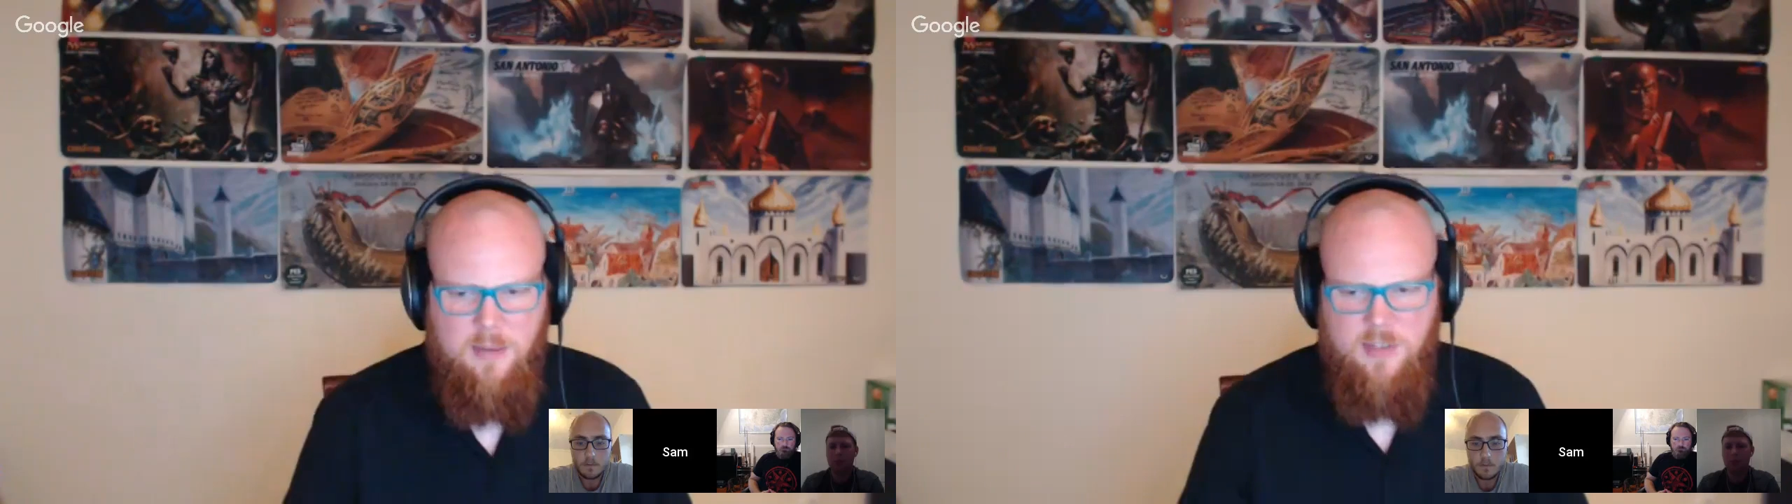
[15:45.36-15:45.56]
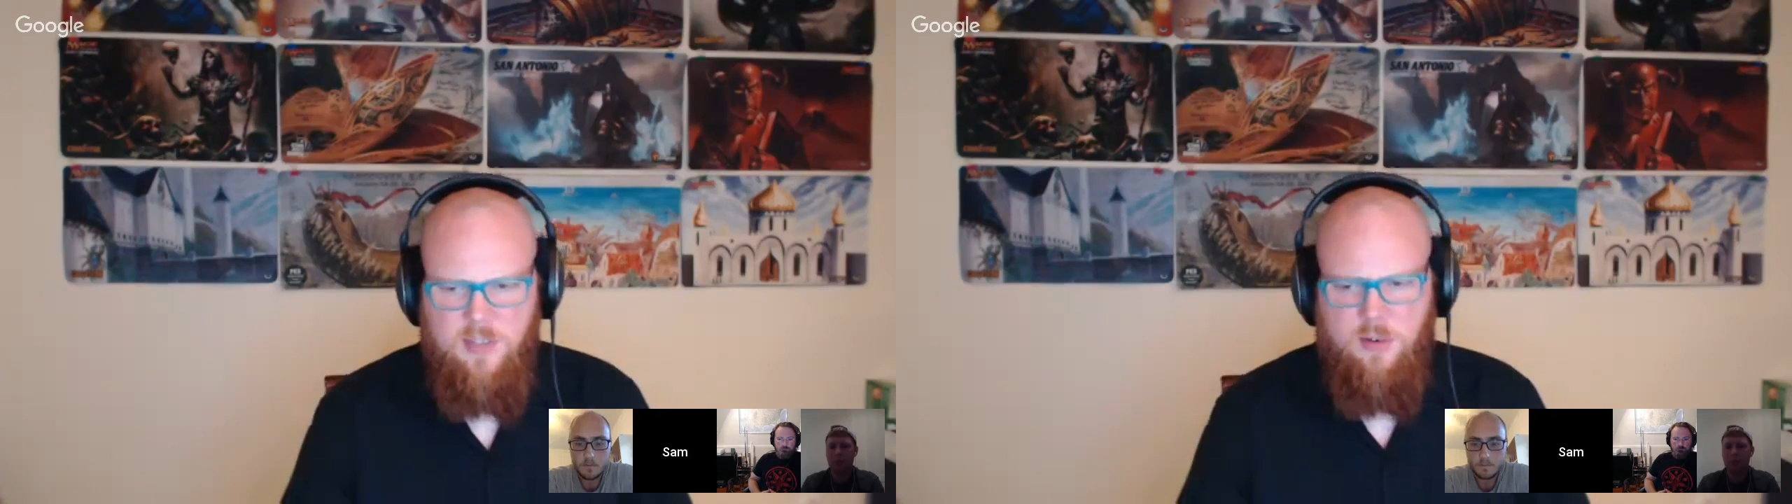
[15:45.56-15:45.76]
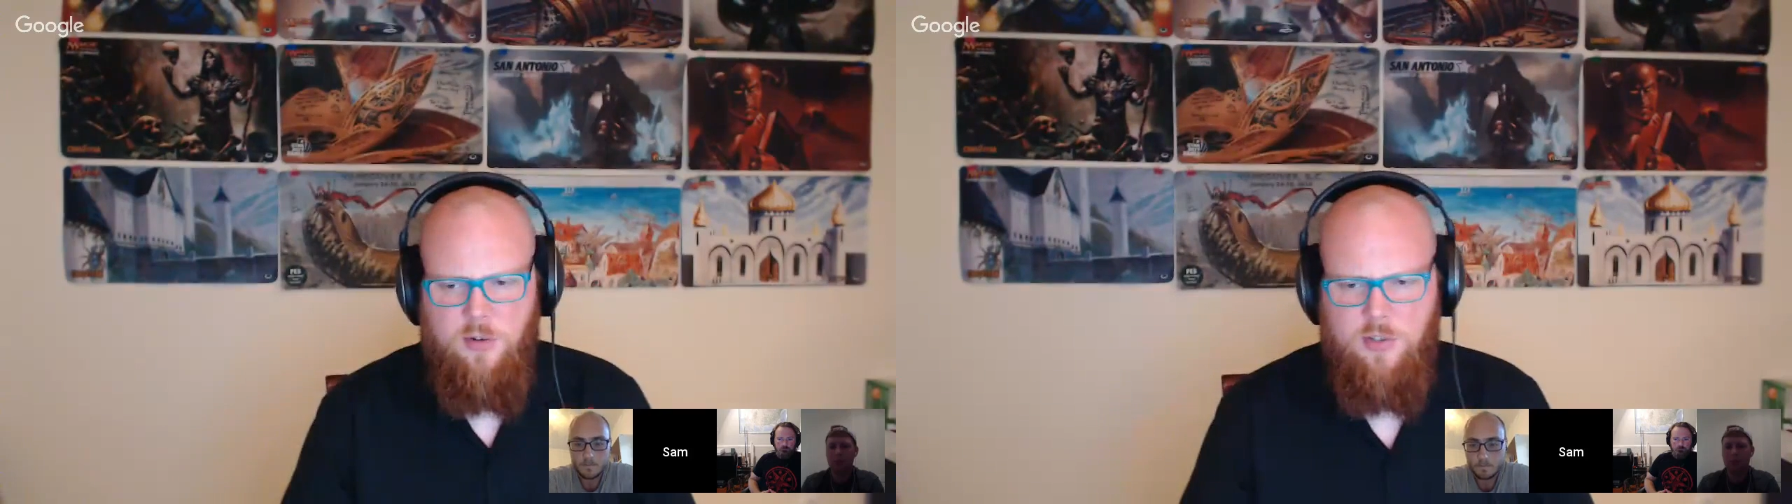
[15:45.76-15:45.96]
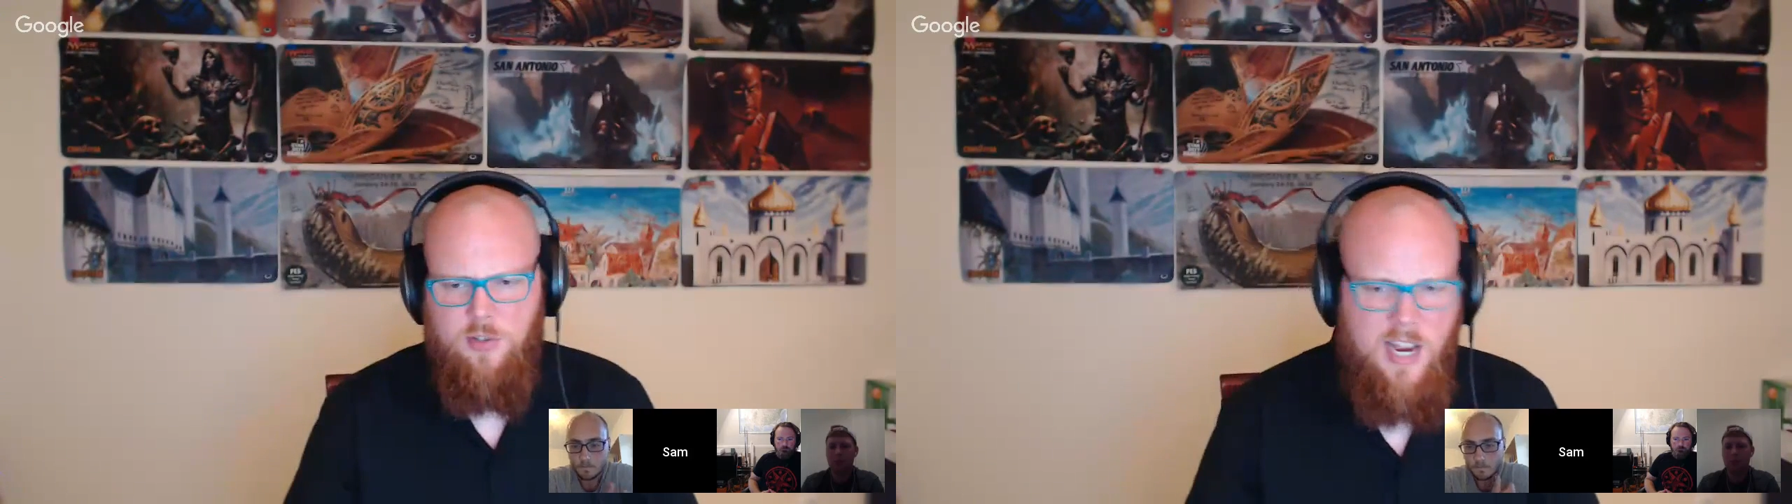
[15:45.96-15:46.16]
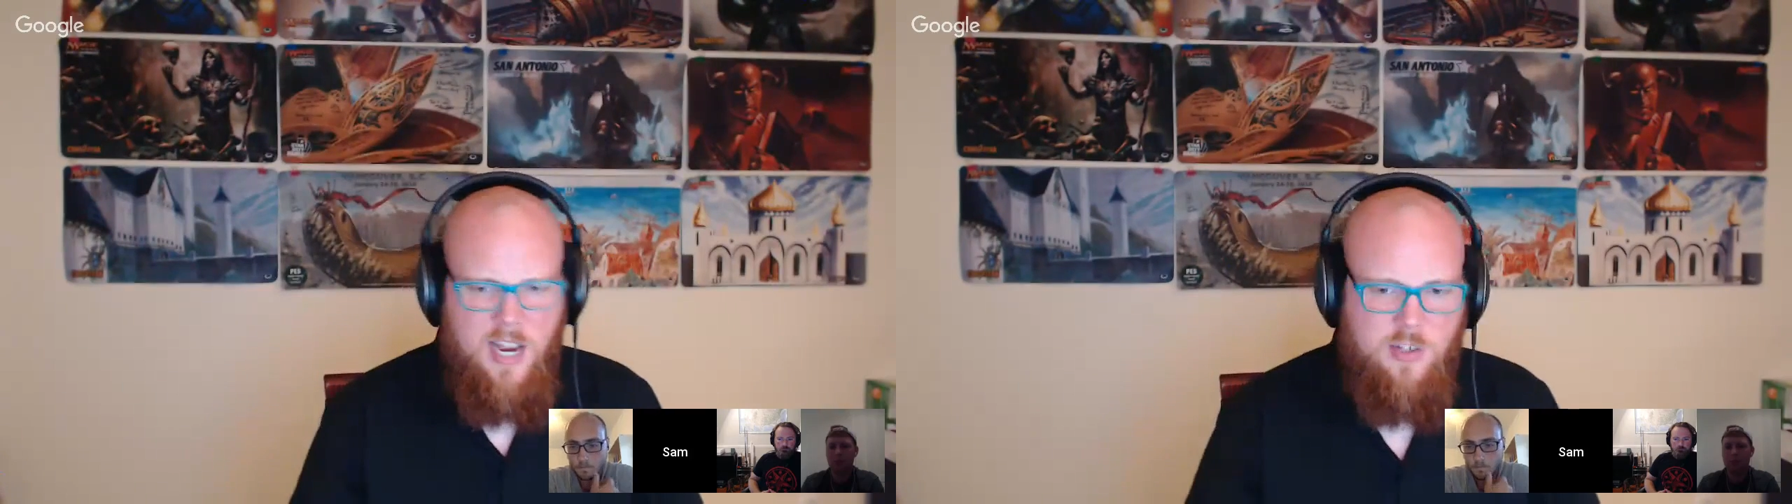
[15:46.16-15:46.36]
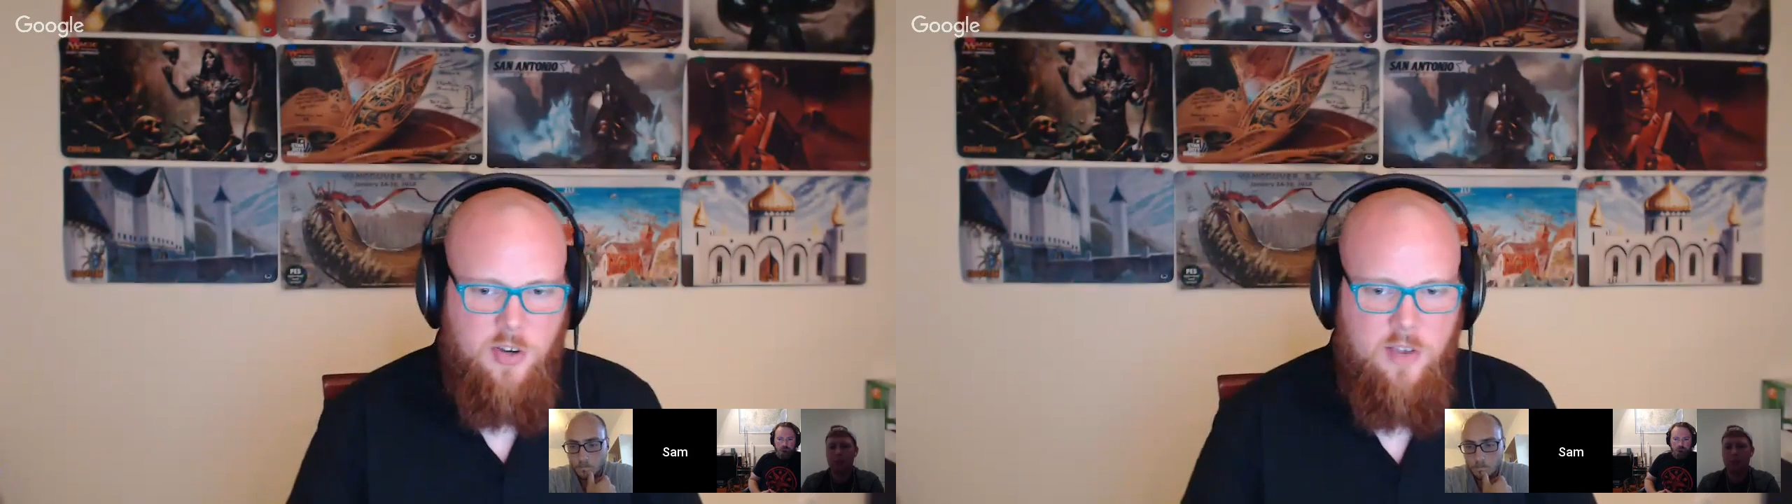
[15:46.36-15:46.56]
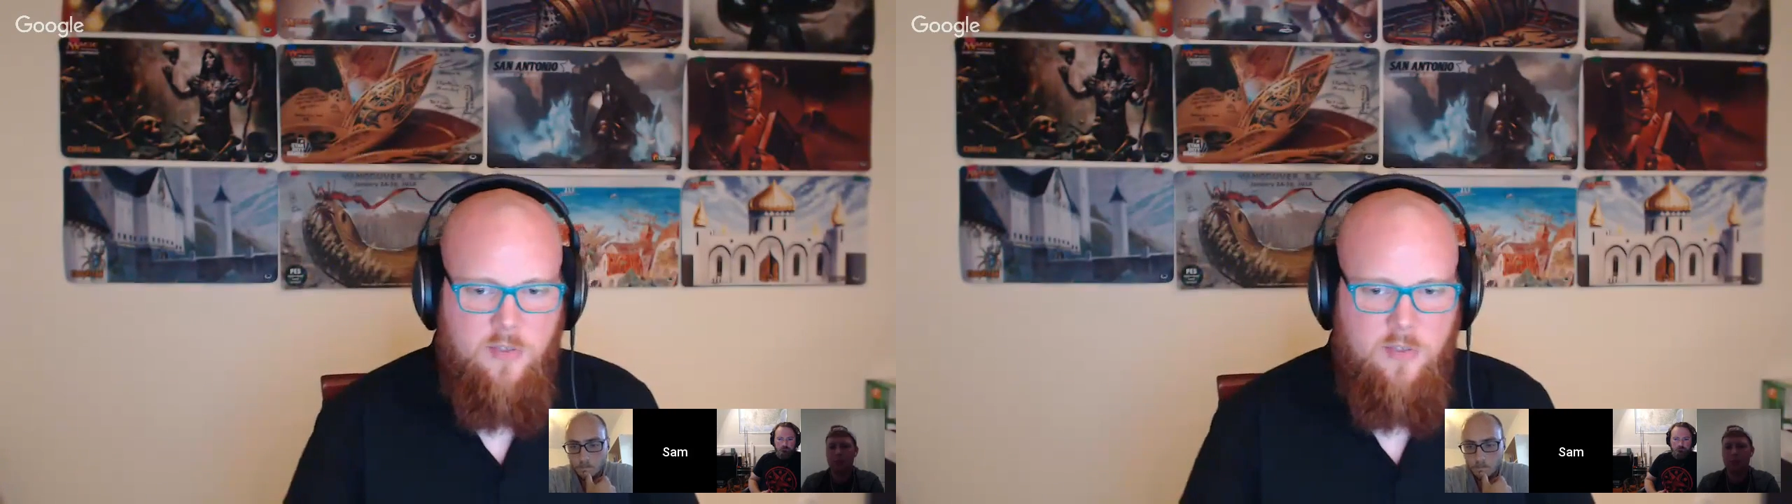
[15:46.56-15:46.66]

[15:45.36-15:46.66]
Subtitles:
the old school guys, they're giving